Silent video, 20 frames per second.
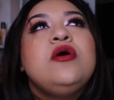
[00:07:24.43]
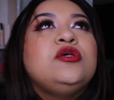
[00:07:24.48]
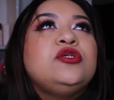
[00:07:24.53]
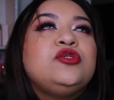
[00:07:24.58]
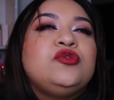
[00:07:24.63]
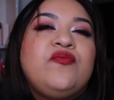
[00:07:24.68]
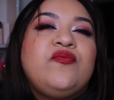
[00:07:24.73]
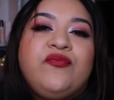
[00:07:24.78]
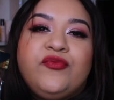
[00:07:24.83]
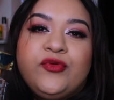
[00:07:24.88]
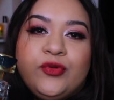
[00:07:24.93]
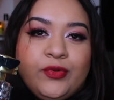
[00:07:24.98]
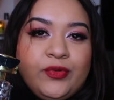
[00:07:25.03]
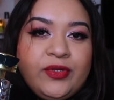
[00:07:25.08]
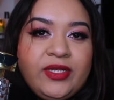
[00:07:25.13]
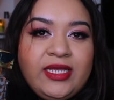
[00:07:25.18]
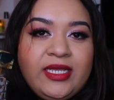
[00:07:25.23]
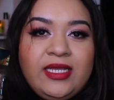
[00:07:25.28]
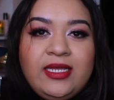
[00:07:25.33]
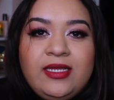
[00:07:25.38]

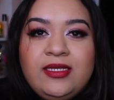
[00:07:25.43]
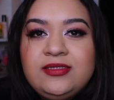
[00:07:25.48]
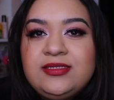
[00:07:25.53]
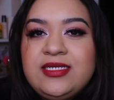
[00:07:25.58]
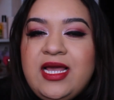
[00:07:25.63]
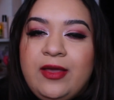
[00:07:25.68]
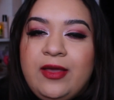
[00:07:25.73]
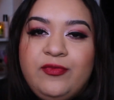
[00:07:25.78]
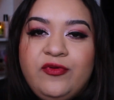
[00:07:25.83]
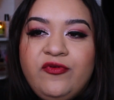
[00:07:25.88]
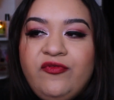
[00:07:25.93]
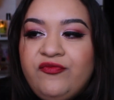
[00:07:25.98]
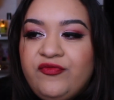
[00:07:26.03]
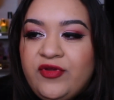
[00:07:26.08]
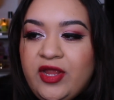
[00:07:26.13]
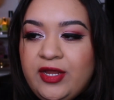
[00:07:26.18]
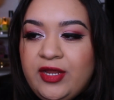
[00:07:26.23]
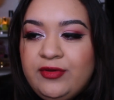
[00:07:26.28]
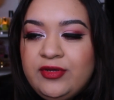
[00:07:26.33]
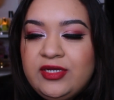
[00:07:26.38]
fruity type of
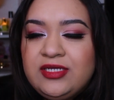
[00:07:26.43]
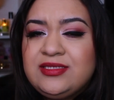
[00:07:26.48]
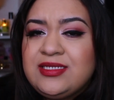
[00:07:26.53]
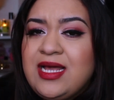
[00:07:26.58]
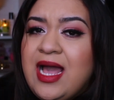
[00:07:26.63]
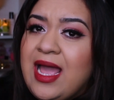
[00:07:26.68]
fragrance.